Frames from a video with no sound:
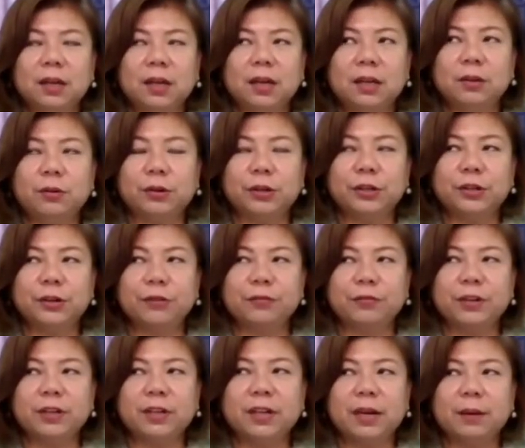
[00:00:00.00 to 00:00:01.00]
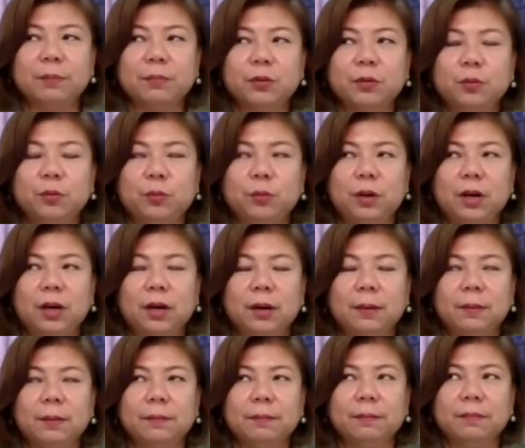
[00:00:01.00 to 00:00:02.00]
in order for them
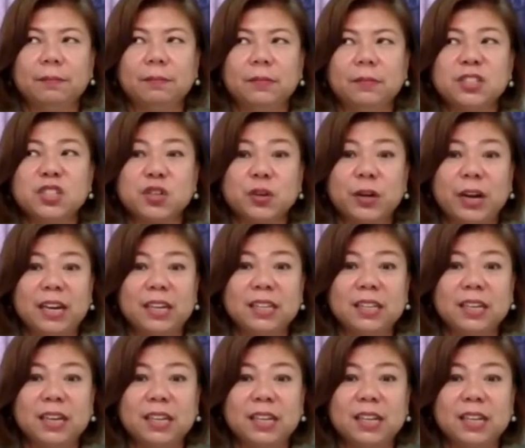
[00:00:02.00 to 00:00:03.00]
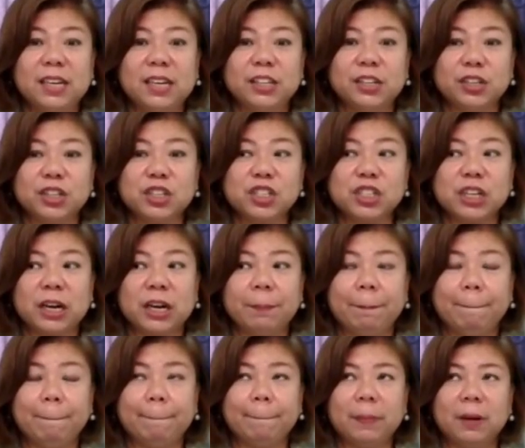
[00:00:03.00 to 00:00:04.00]
to be trained in
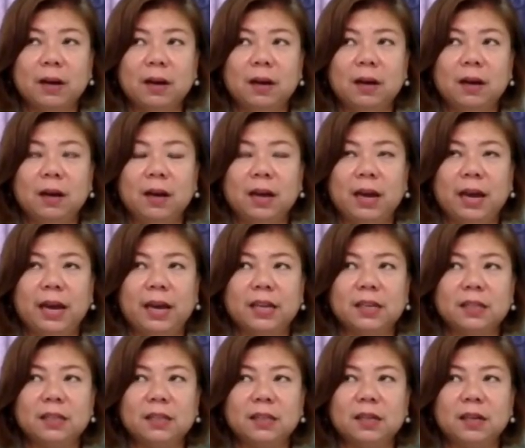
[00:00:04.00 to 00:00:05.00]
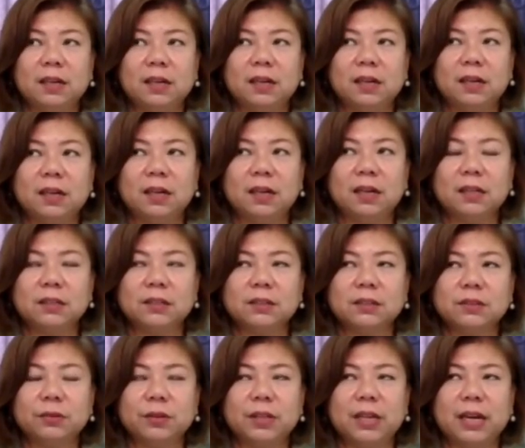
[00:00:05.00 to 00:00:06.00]
leadership, and
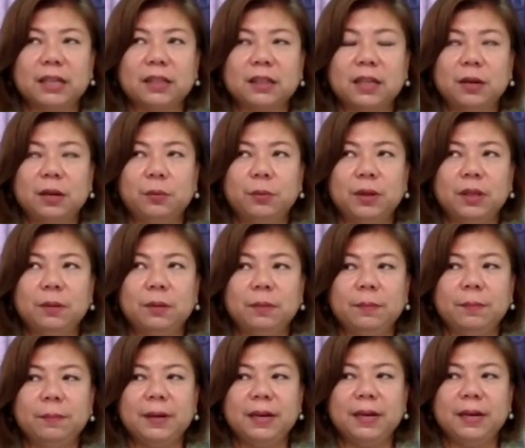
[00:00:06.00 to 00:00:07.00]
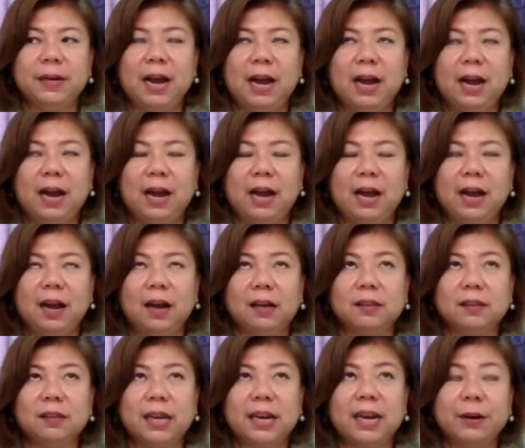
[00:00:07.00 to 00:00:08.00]
so that they will be have
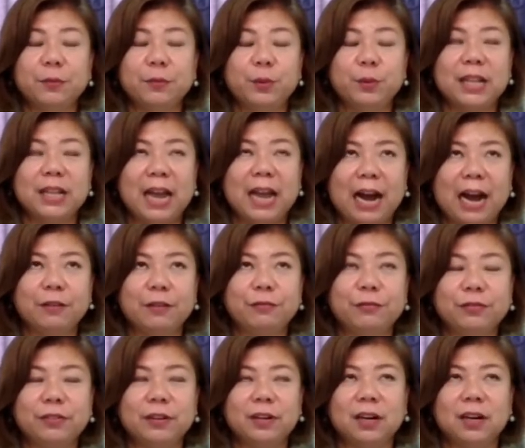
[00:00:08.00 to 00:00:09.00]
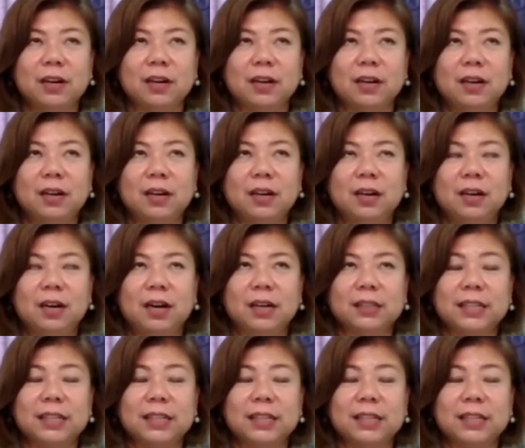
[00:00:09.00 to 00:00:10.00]

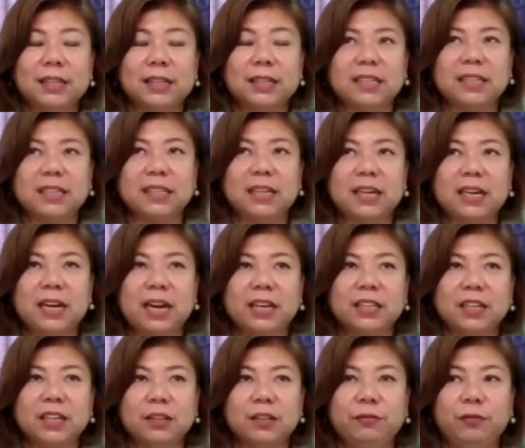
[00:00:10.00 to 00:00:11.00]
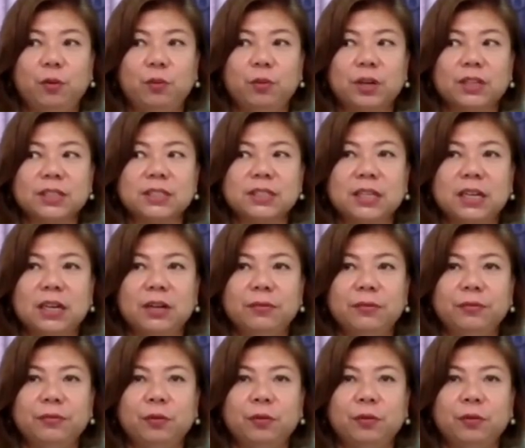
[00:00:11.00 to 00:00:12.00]
the capacity and
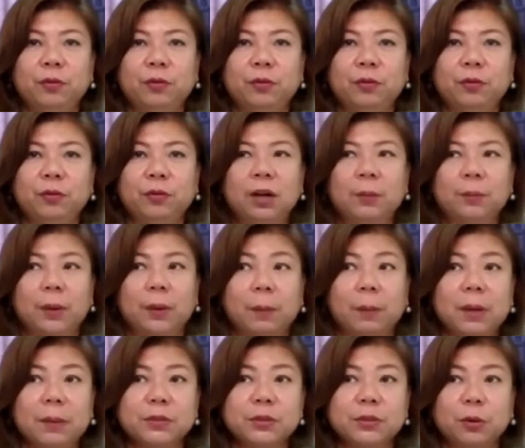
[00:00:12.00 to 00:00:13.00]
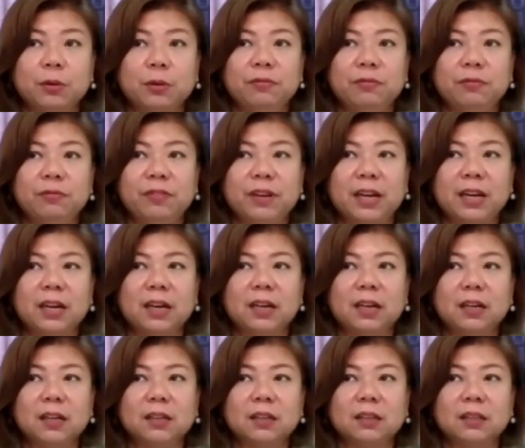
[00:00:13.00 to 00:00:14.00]
advocacy for problem
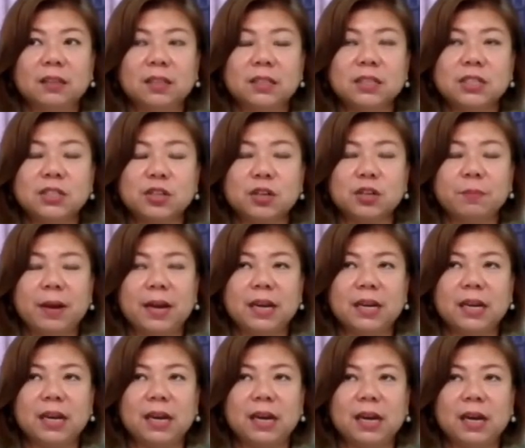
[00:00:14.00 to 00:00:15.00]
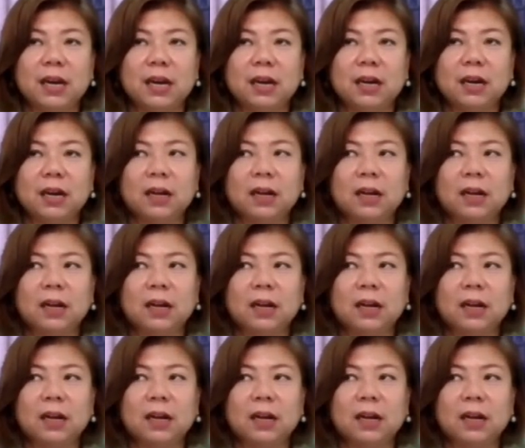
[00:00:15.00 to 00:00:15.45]
solving, decision making,